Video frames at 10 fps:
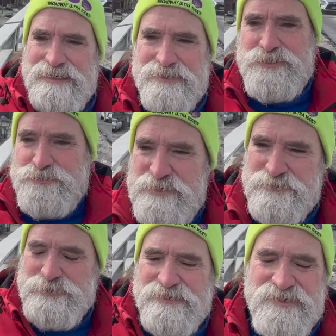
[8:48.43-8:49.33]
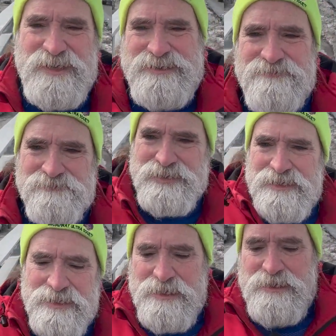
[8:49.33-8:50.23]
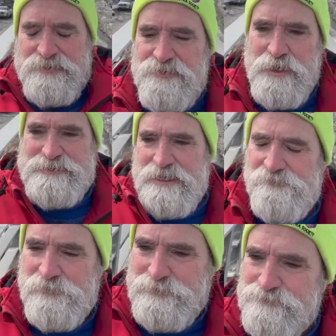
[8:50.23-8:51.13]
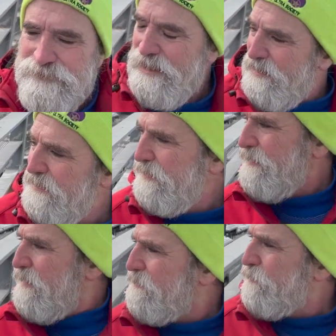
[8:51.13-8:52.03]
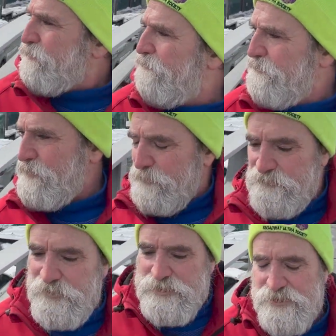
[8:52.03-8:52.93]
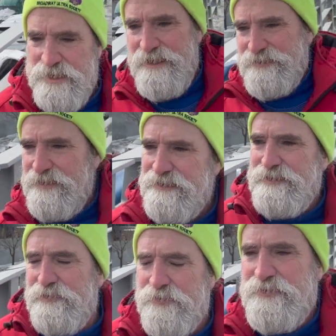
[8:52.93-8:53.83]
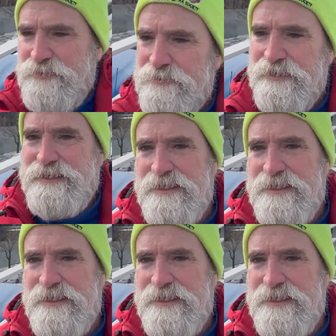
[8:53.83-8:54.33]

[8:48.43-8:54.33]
street grids. So I think there's a certain functionality, and then there's a certain